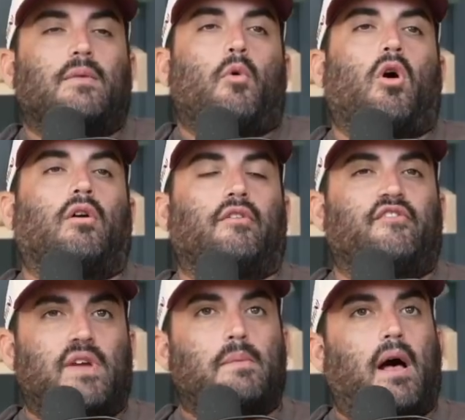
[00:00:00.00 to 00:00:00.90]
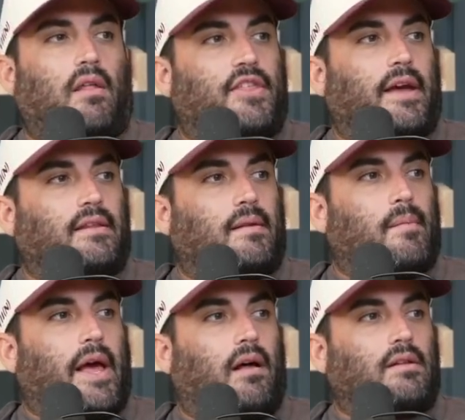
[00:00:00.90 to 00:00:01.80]
a more female thing than
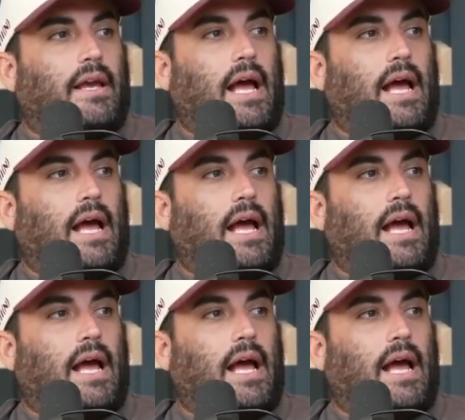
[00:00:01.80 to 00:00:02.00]
male. Like